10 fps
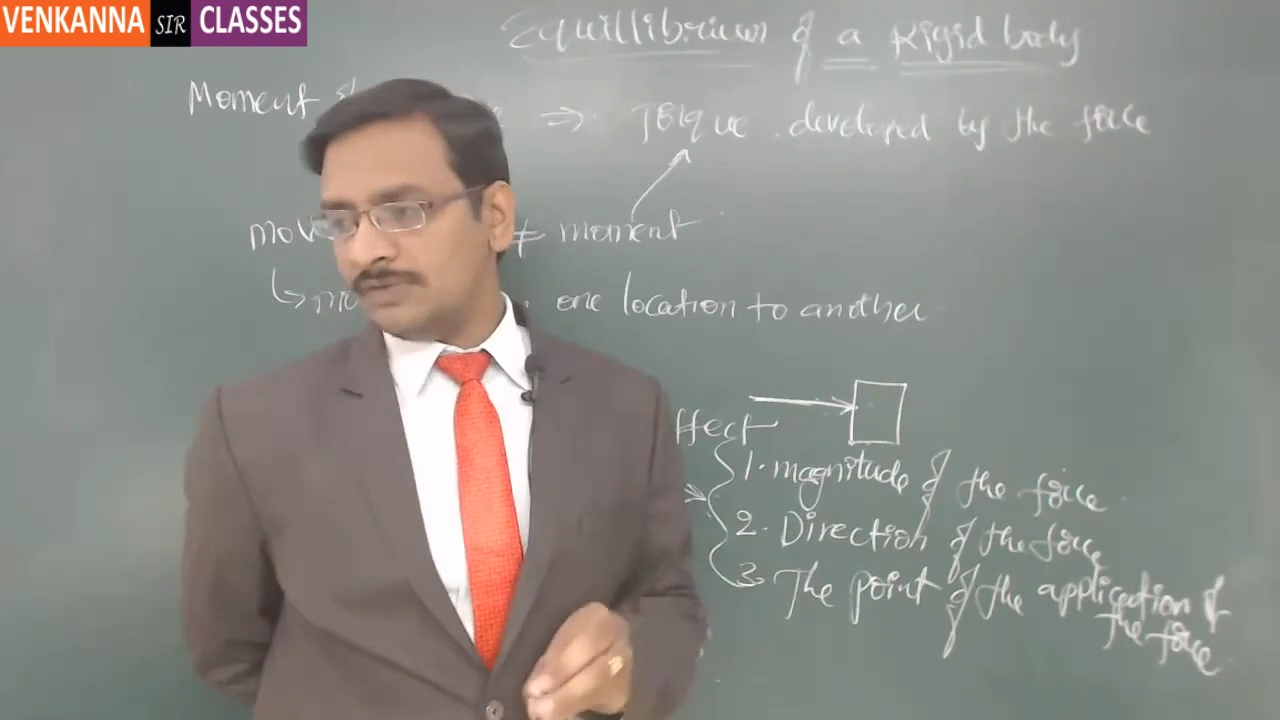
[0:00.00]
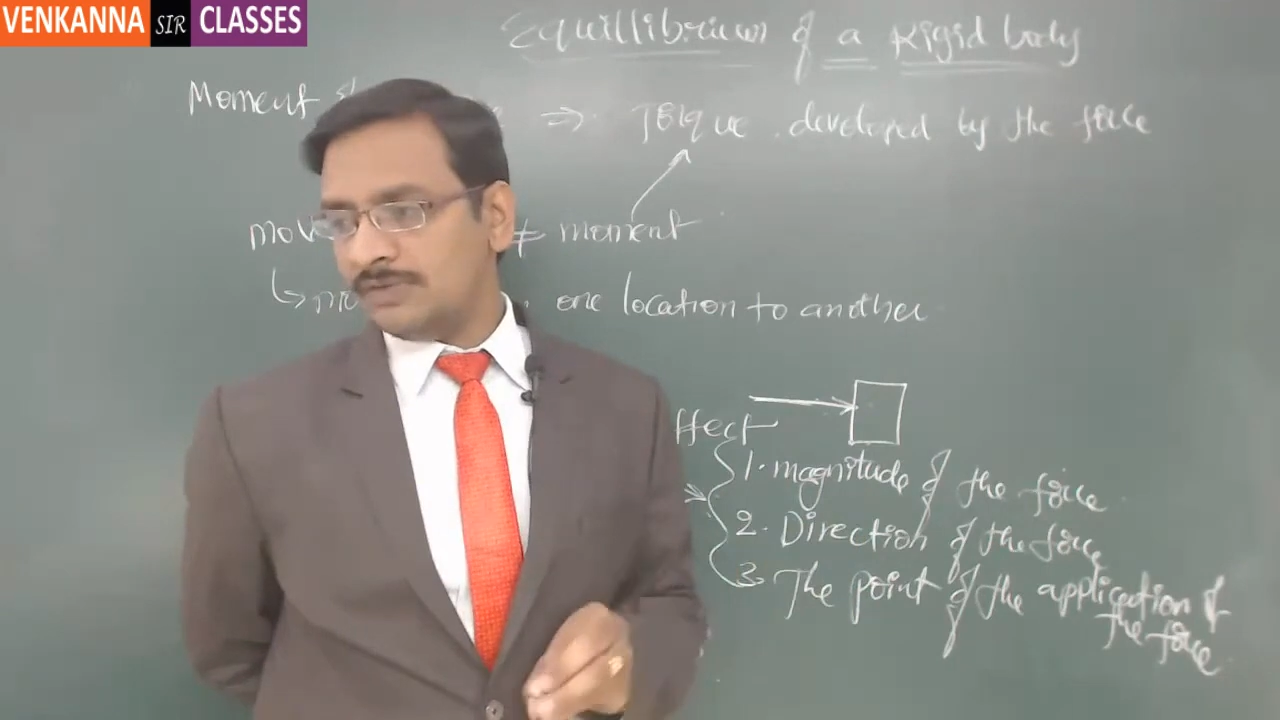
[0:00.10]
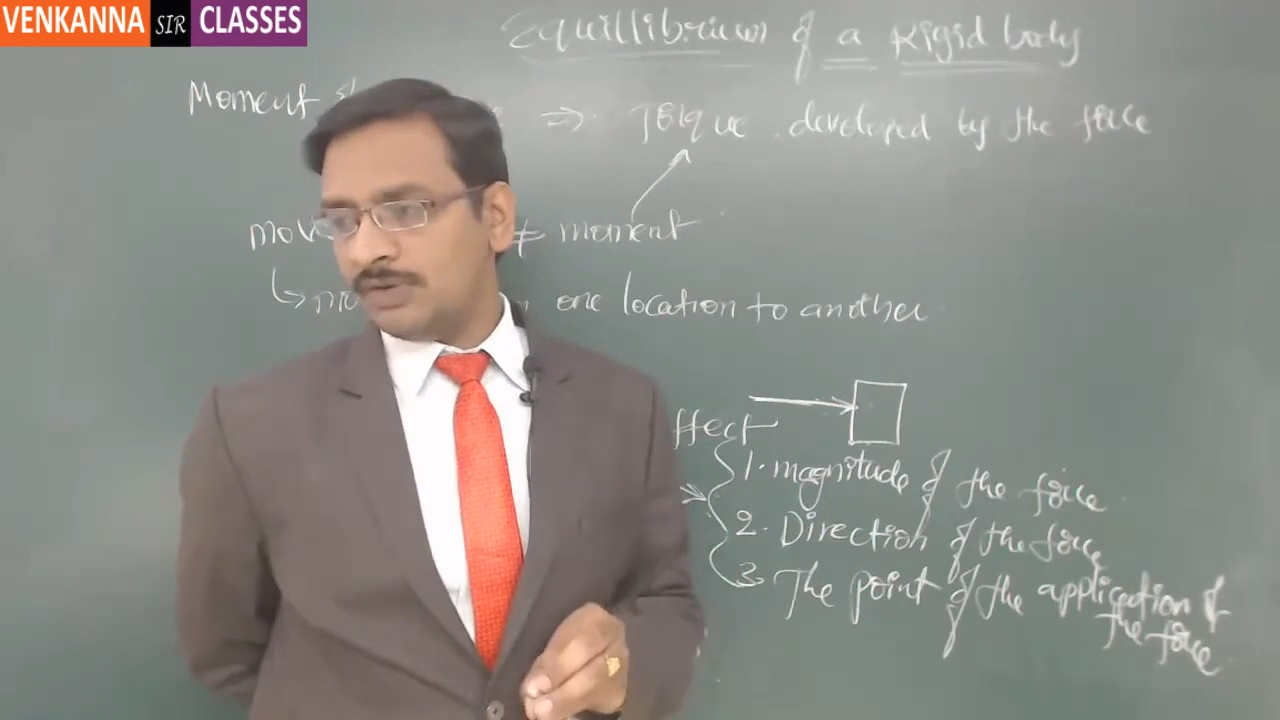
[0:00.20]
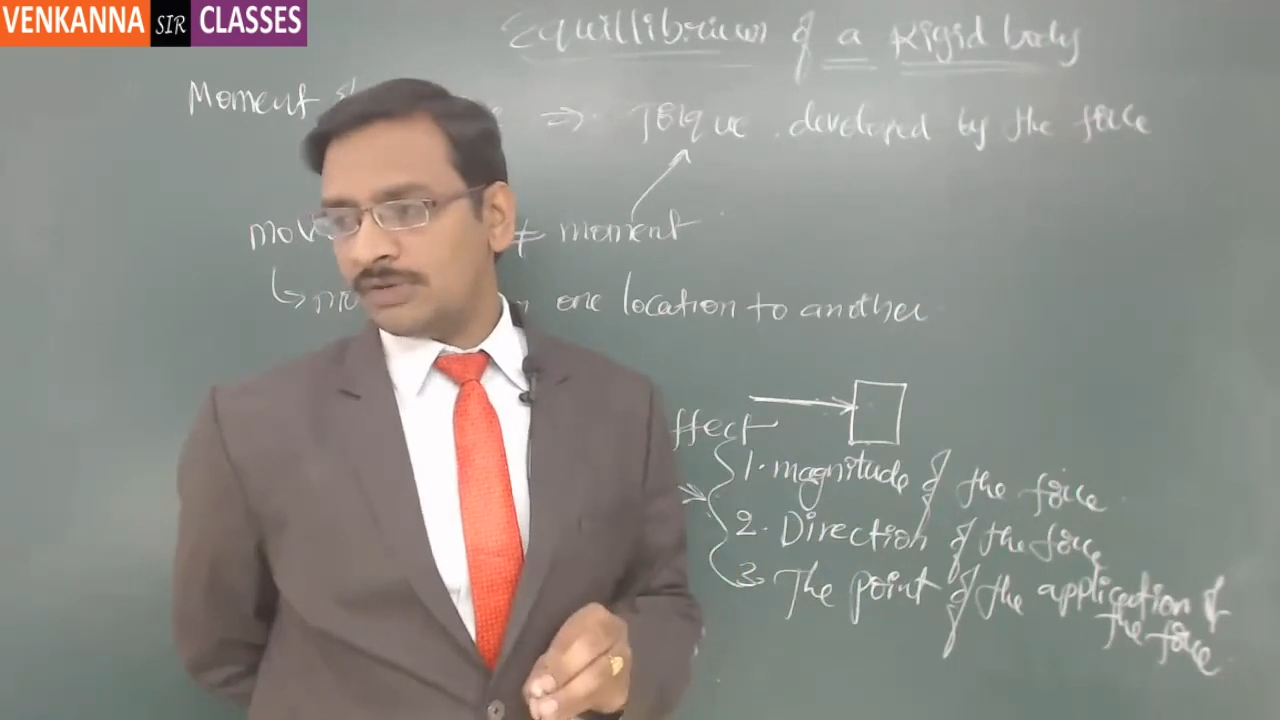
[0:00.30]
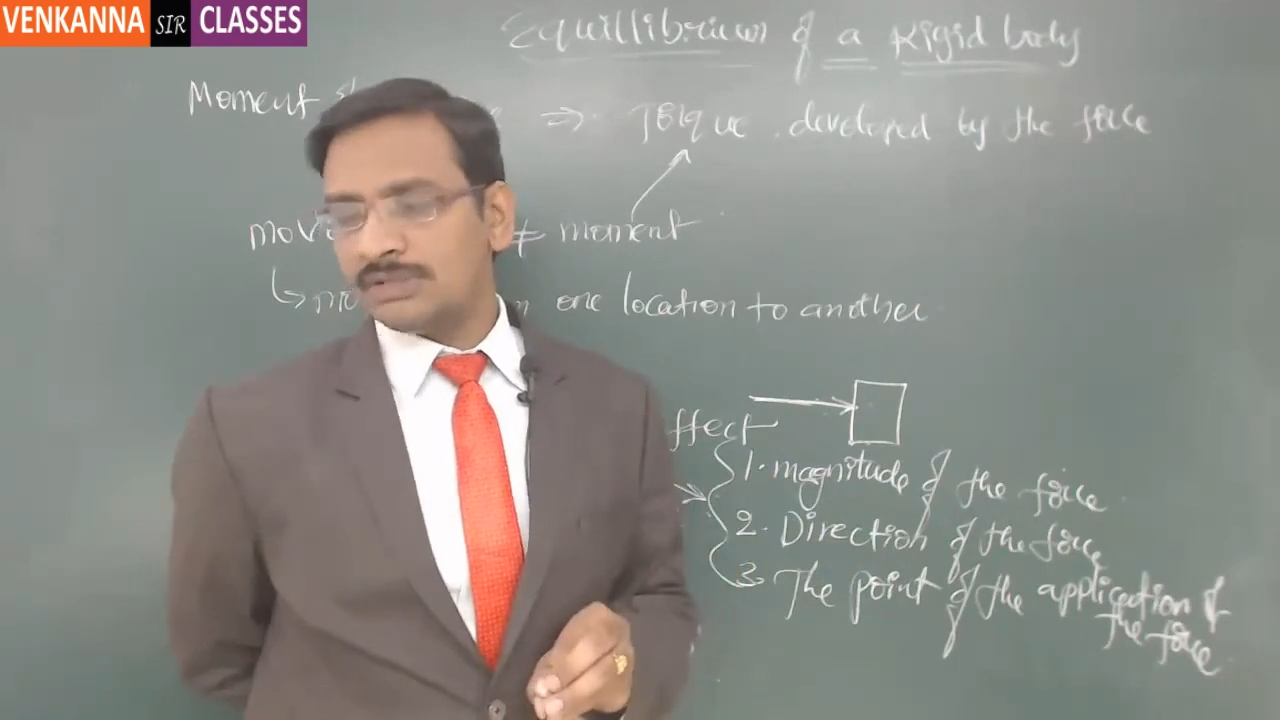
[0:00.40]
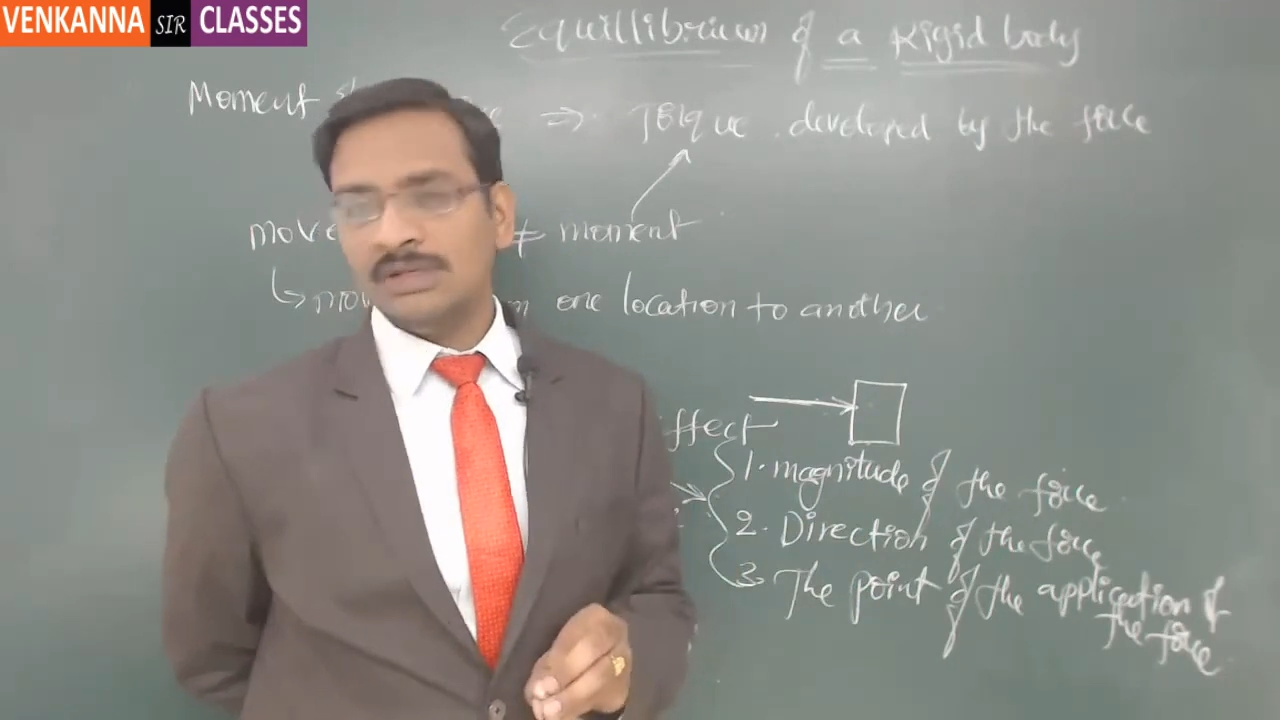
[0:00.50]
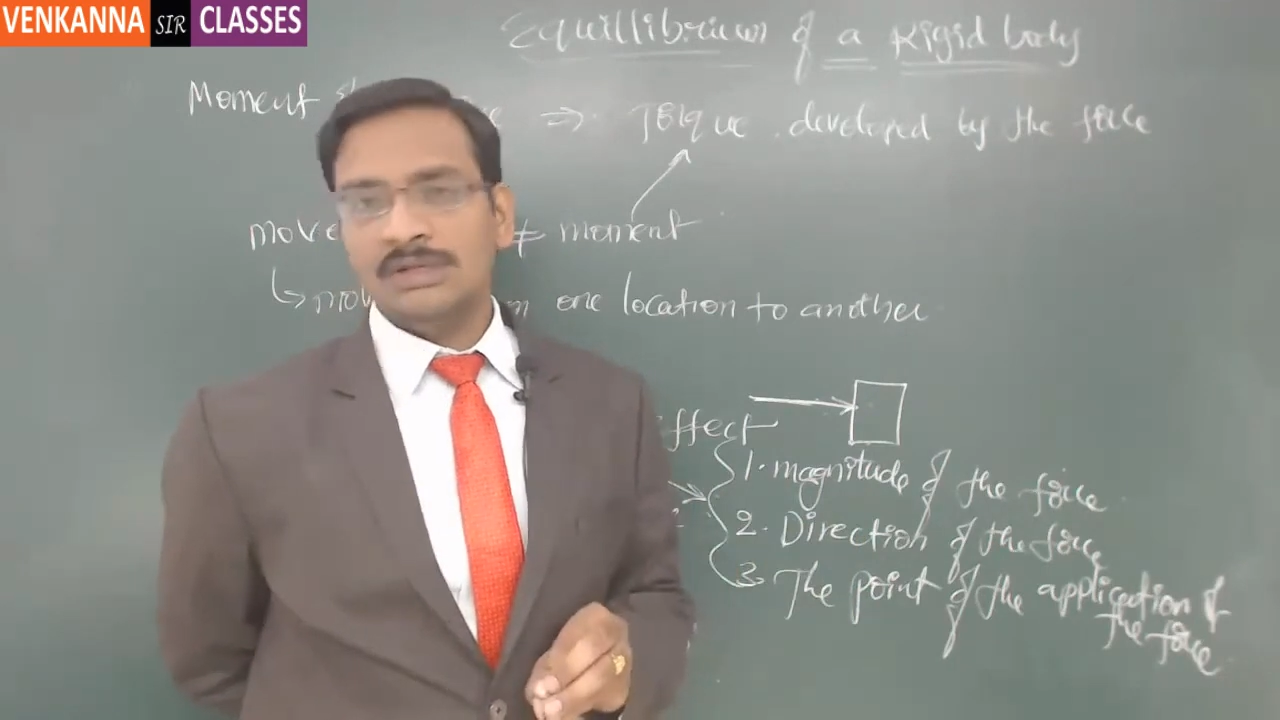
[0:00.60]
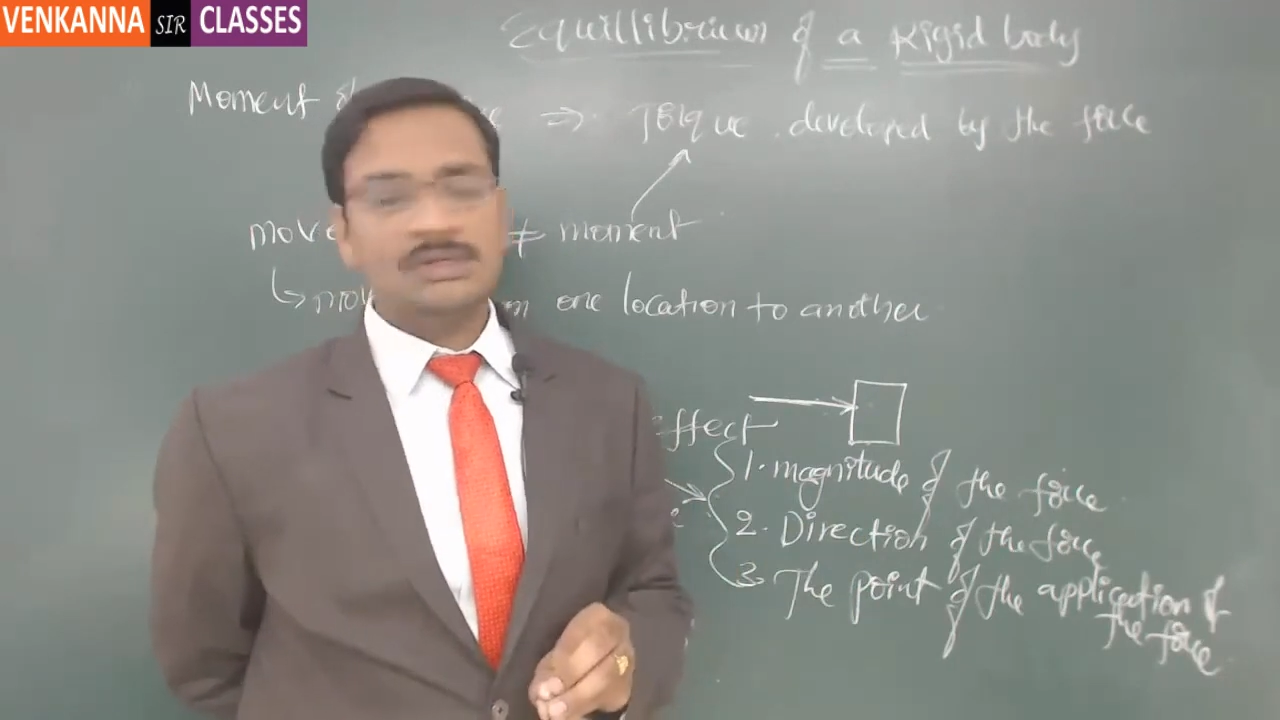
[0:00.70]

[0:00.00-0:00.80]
the force,